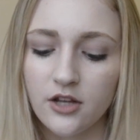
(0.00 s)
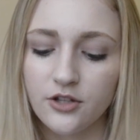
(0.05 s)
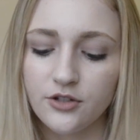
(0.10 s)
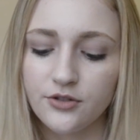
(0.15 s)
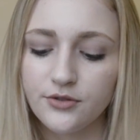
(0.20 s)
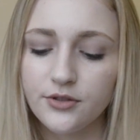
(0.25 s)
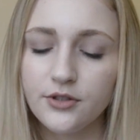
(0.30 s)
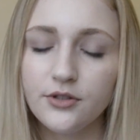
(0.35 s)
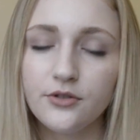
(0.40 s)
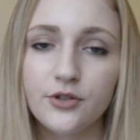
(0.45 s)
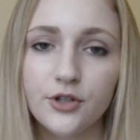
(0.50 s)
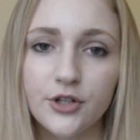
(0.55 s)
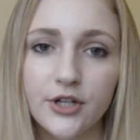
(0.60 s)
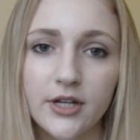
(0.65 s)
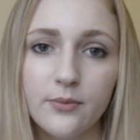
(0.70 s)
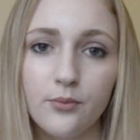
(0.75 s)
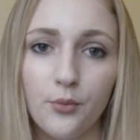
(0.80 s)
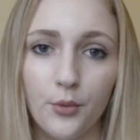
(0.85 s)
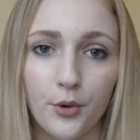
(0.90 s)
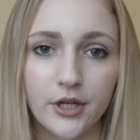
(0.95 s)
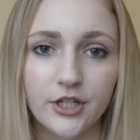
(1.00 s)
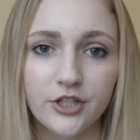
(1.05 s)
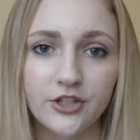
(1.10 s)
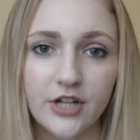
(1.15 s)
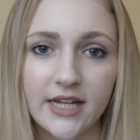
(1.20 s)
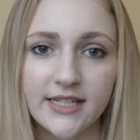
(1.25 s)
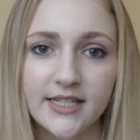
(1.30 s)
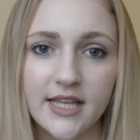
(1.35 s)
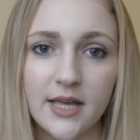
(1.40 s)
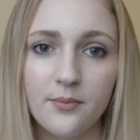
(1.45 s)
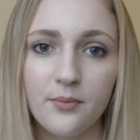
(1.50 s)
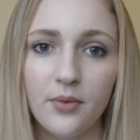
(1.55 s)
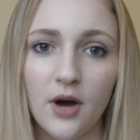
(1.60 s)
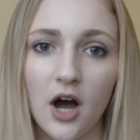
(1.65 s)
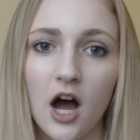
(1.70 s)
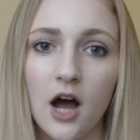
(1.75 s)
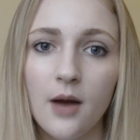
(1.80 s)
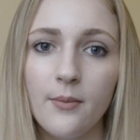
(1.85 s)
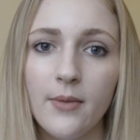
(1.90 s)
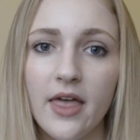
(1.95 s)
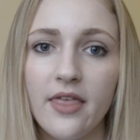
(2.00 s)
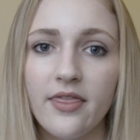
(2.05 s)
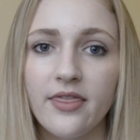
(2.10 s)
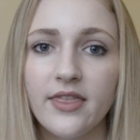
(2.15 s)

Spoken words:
True Cream Moisturizing Balm.